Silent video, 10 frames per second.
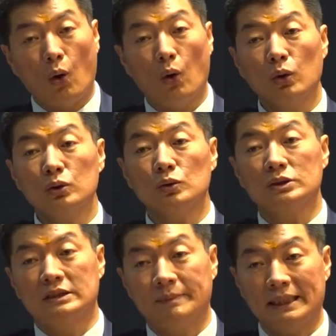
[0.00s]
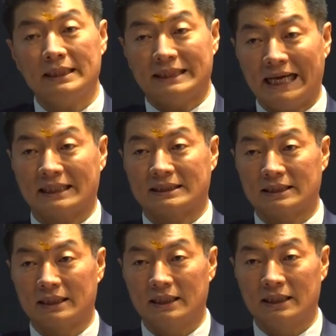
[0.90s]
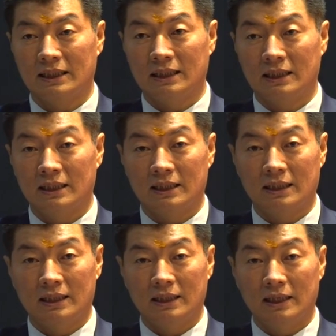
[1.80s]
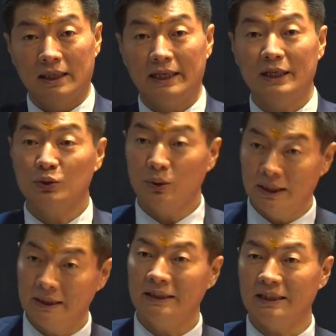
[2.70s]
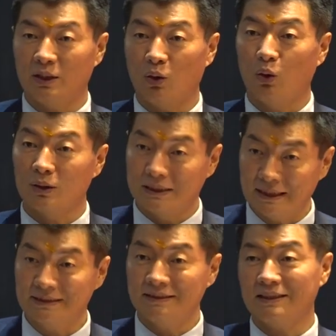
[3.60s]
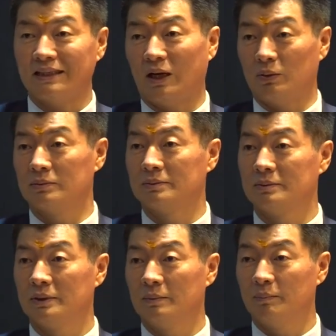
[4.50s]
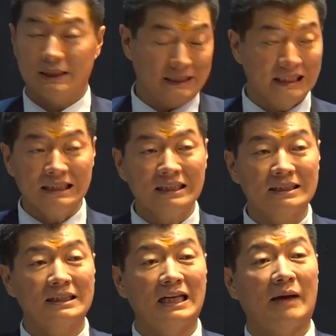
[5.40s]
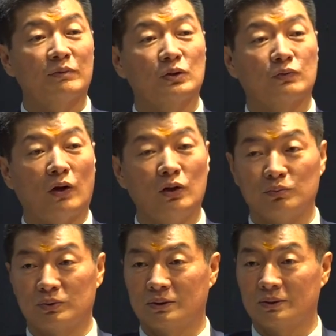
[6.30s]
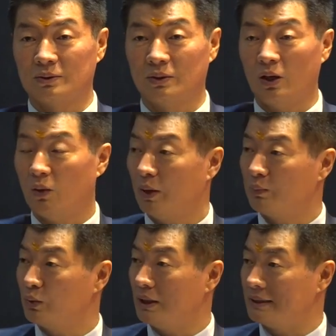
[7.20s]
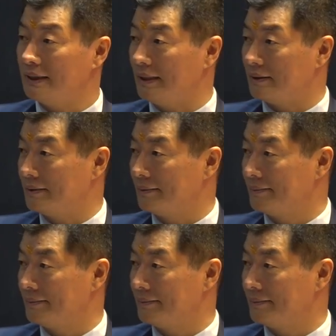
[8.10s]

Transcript: all those Tibetan texts into Hindi or Sanskrit now, because India doesn't have those volumes of what Buddha said.